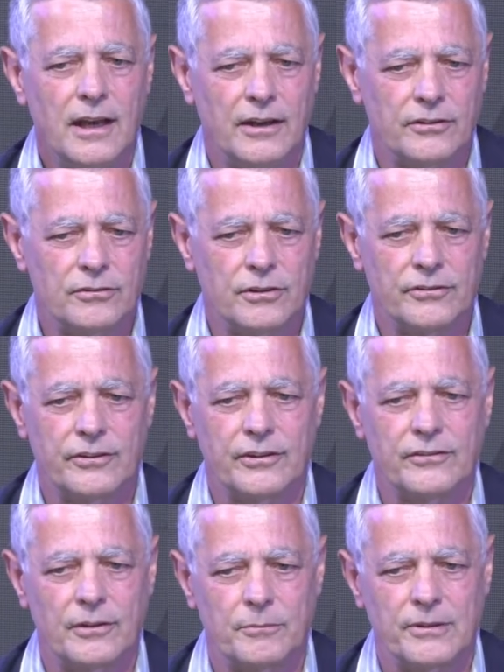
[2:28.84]
I show you
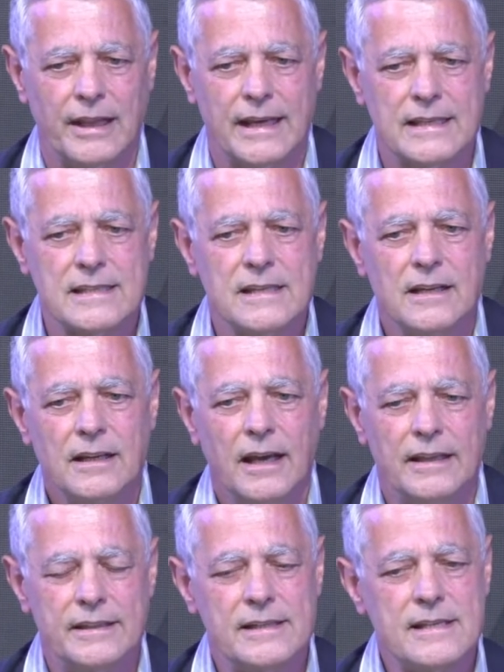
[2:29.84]
just some slides.
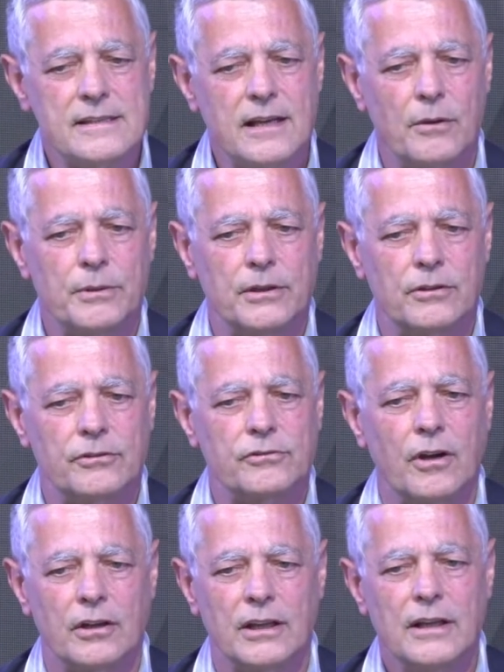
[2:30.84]
And this is how we
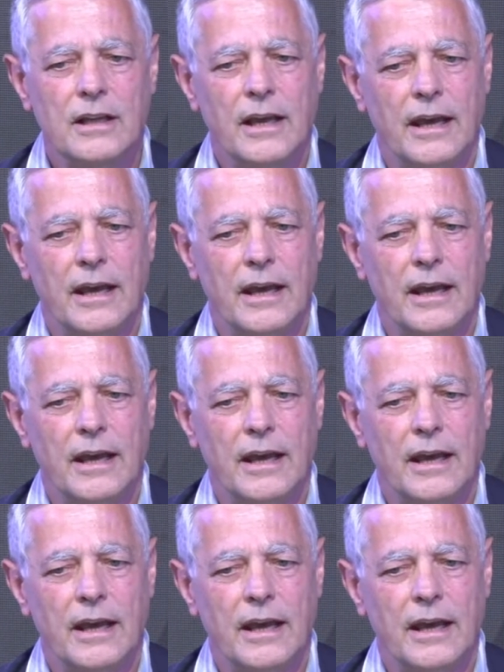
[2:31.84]
construct.